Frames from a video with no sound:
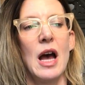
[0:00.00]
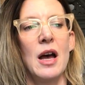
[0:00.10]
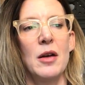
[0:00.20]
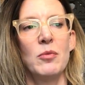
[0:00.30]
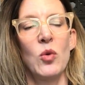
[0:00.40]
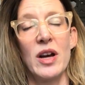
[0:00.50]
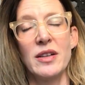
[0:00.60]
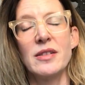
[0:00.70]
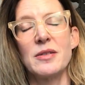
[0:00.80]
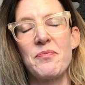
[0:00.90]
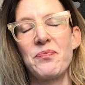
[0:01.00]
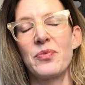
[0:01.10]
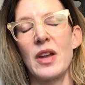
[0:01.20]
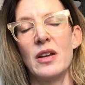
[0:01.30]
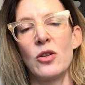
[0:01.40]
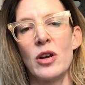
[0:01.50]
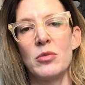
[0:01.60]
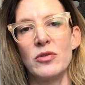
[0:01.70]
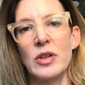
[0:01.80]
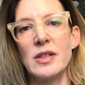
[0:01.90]
Um, was an
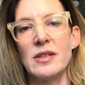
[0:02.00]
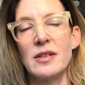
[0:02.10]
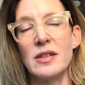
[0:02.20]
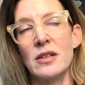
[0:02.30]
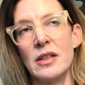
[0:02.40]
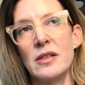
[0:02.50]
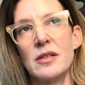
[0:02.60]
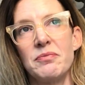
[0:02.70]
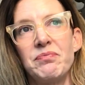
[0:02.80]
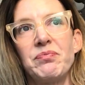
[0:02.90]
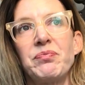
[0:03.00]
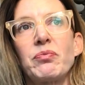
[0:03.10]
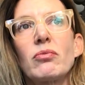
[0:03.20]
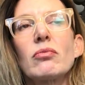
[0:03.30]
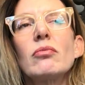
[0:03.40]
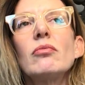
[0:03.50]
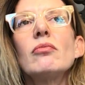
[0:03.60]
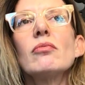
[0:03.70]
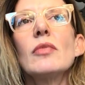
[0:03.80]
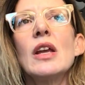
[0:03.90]
incredible voice and still is,
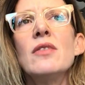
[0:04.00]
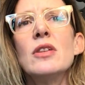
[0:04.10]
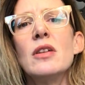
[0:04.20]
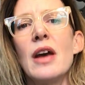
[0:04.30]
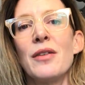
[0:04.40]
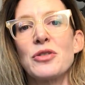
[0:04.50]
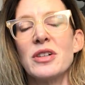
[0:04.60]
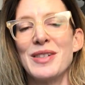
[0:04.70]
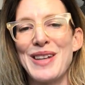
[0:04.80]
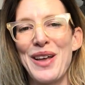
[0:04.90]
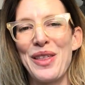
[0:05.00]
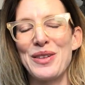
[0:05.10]
even after his death.